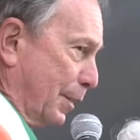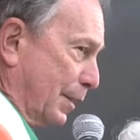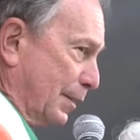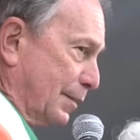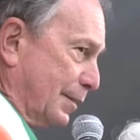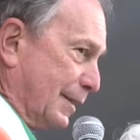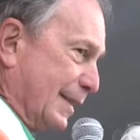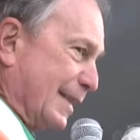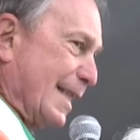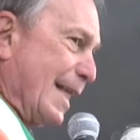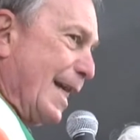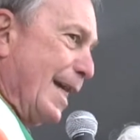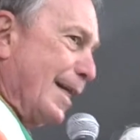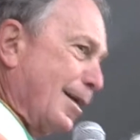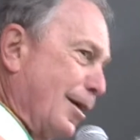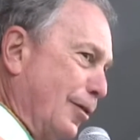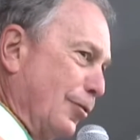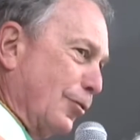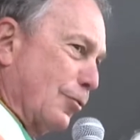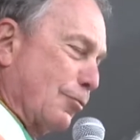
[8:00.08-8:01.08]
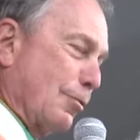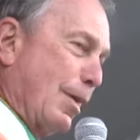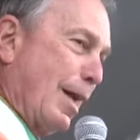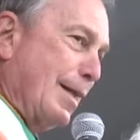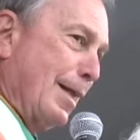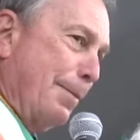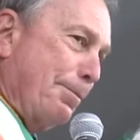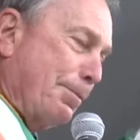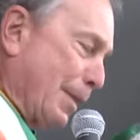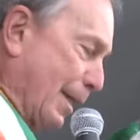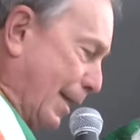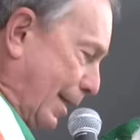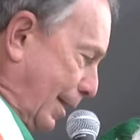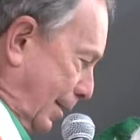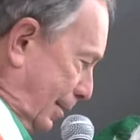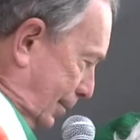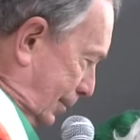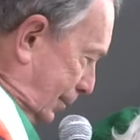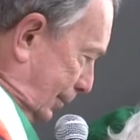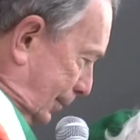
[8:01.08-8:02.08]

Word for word: but Sligo's right up there.